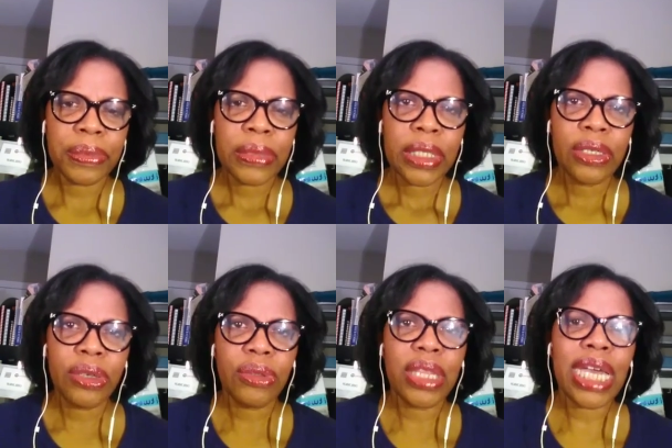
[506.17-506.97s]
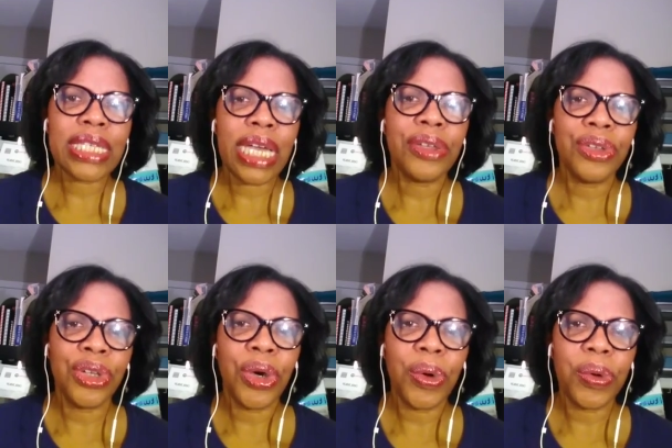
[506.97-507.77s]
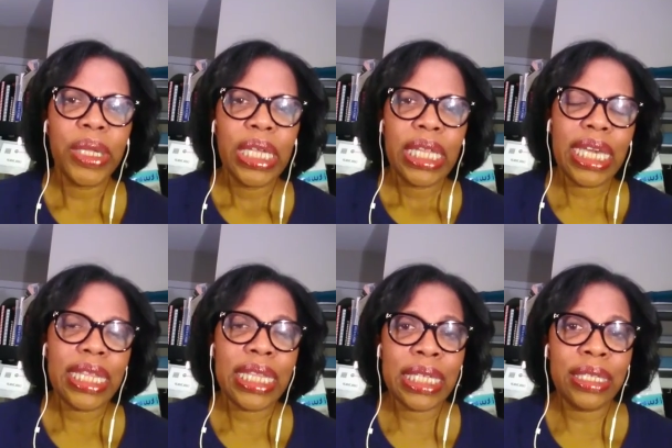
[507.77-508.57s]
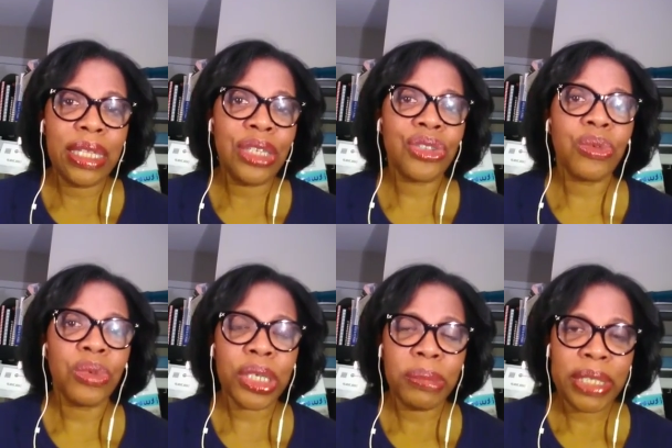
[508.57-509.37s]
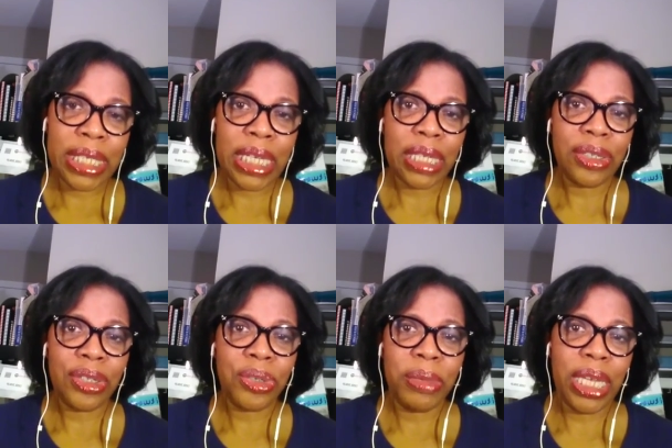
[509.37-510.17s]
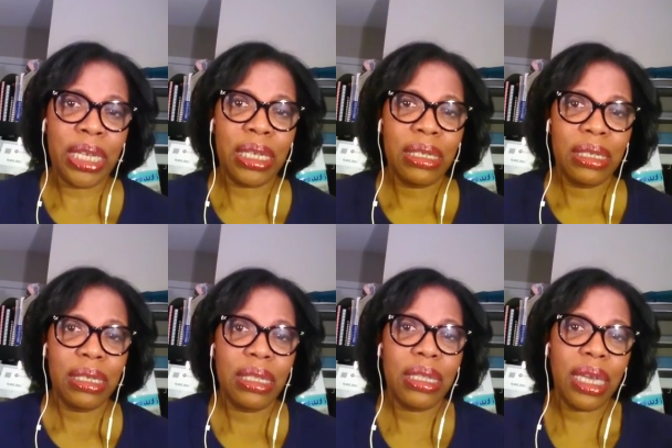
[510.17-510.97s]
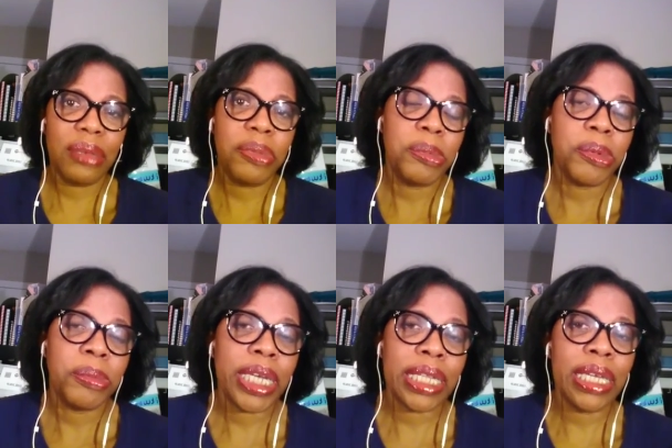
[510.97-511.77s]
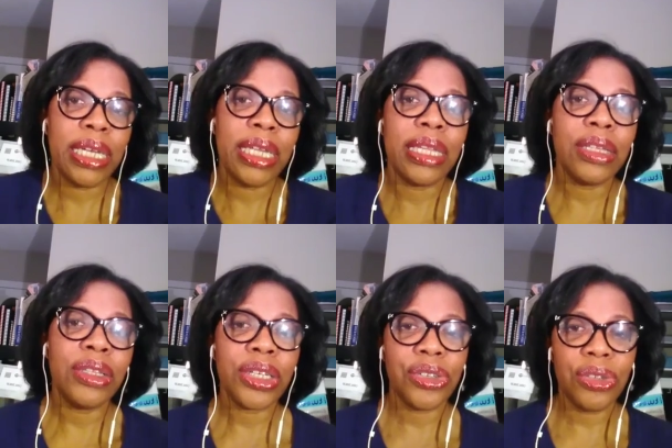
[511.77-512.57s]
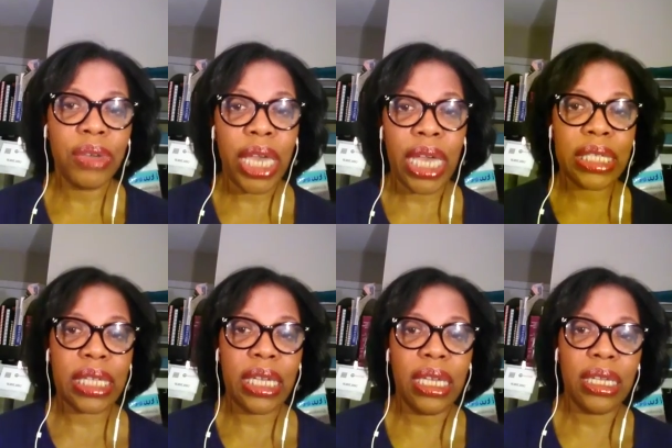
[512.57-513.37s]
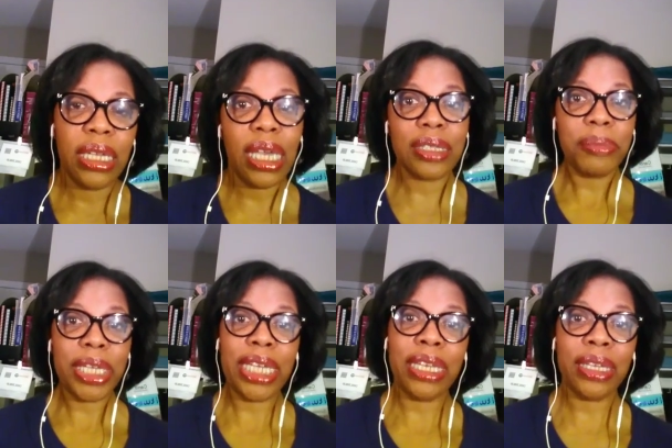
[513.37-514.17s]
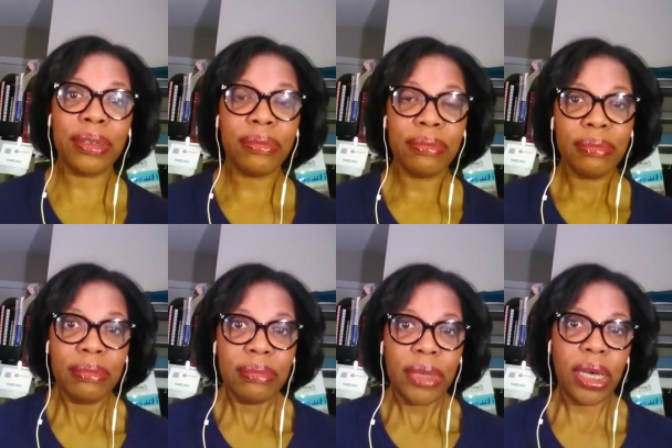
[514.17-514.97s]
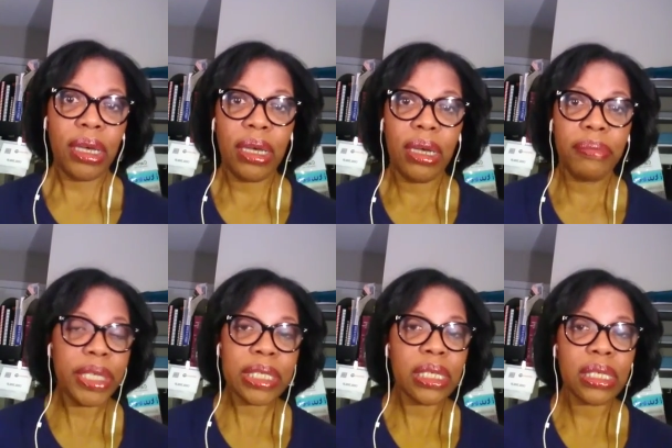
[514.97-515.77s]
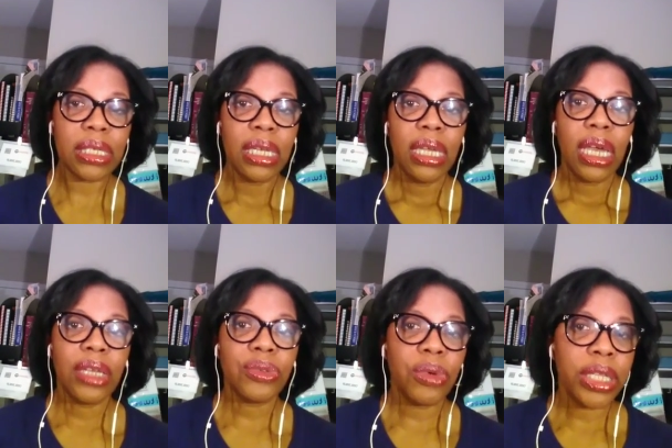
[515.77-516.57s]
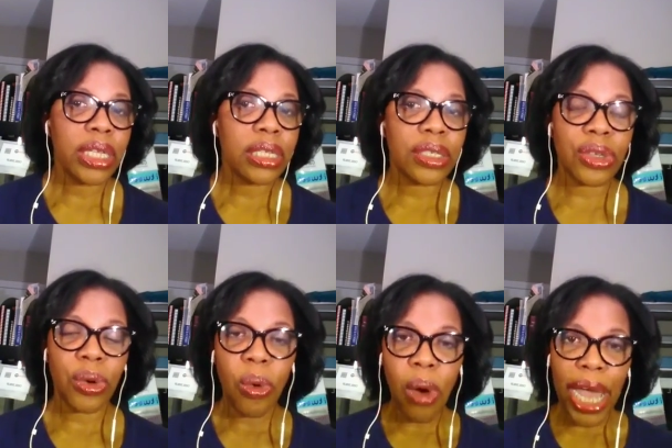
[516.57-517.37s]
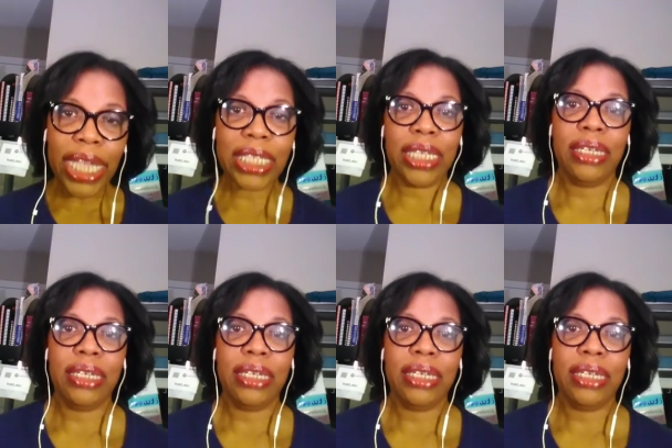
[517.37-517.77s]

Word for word: so that's how you know that the, these are rookie mistakes that you make that people make and they and they look at you as a as a beginning uh, business as one that doesn't quite